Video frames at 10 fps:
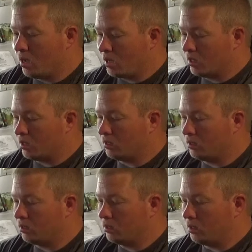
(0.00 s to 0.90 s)

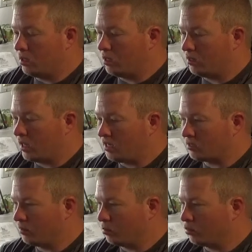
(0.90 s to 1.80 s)
And
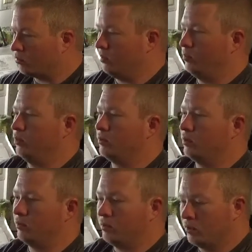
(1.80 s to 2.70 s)
lastly, persimmon.
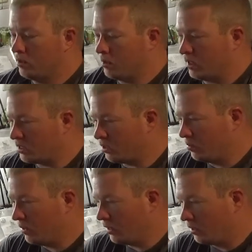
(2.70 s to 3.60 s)
So that's going
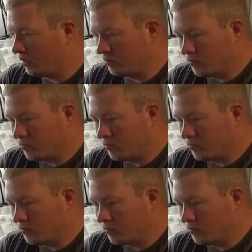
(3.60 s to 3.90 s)
to be a